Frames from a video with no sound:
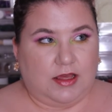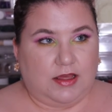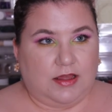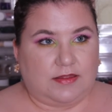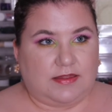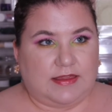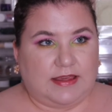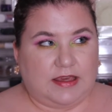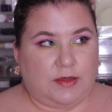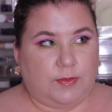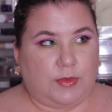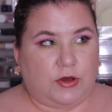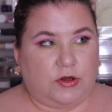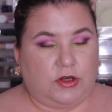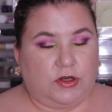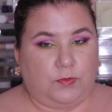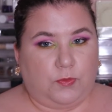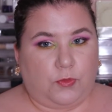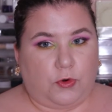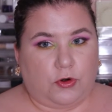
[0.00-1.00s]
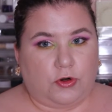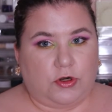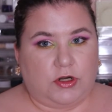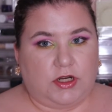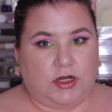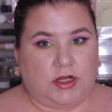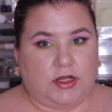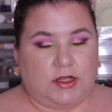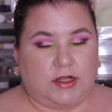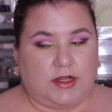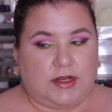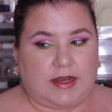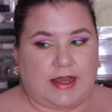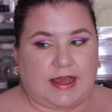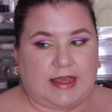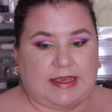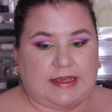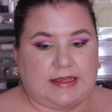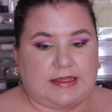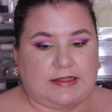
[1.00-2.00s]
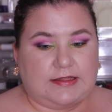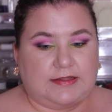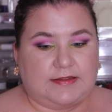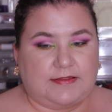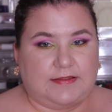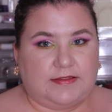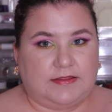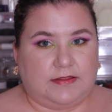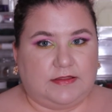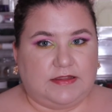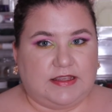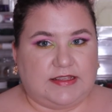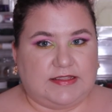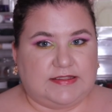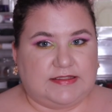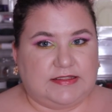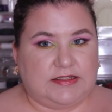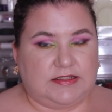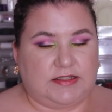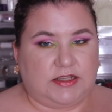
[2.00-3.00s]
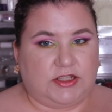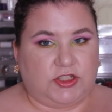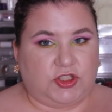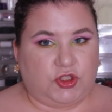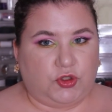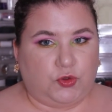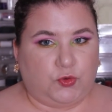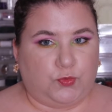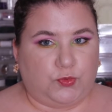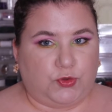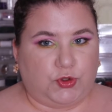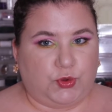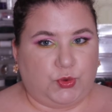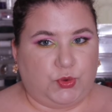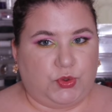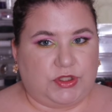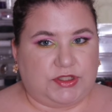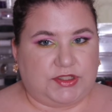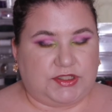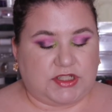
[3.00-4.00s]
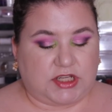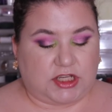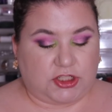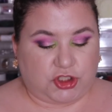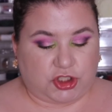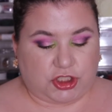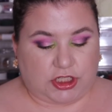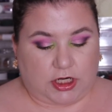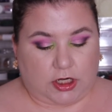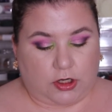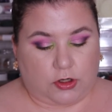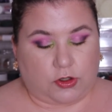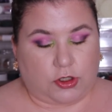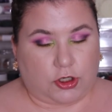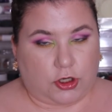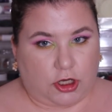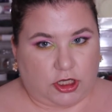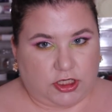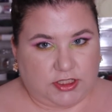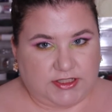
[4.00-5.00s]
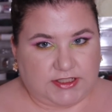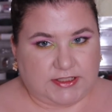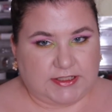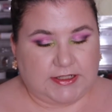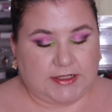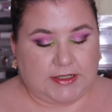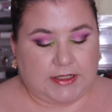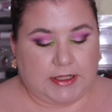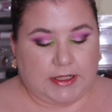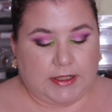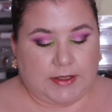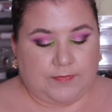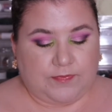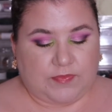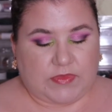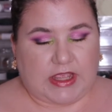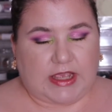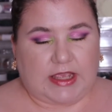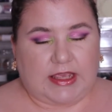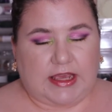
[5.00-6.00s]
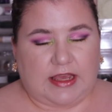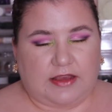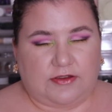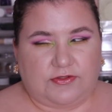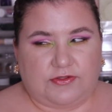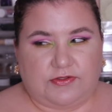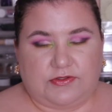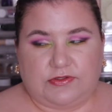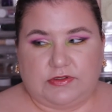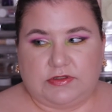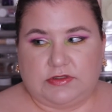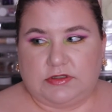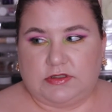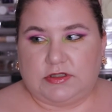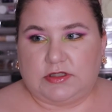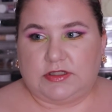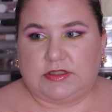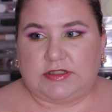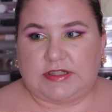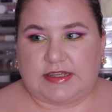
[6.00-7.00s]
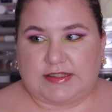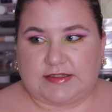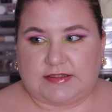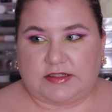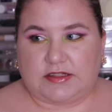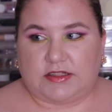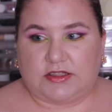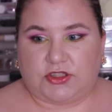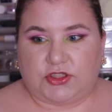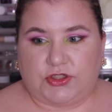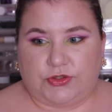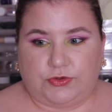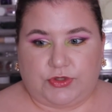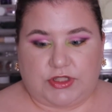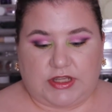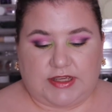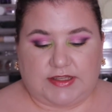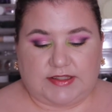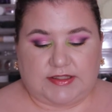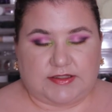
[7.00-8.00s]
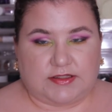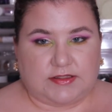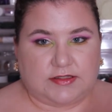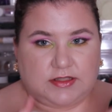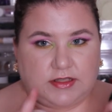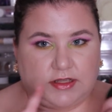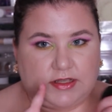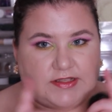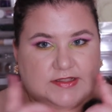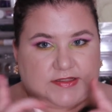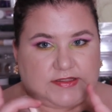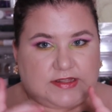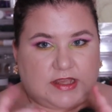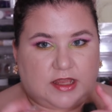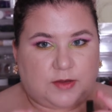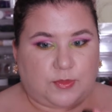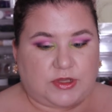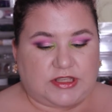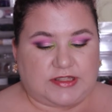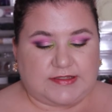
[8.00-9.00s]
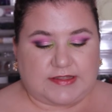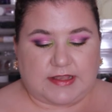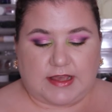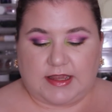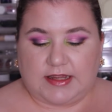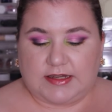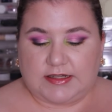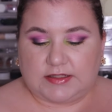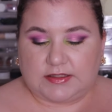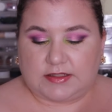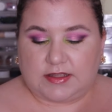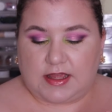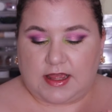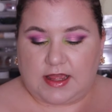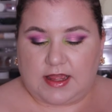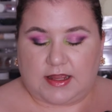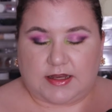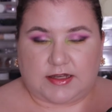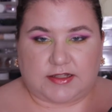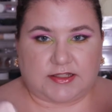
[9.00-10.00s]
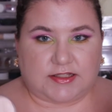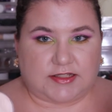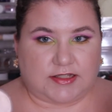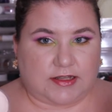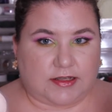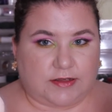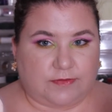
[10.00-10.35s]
think about it more, like, is it a dupe to the Tatcha or not? I have tested it 2 days side by side, and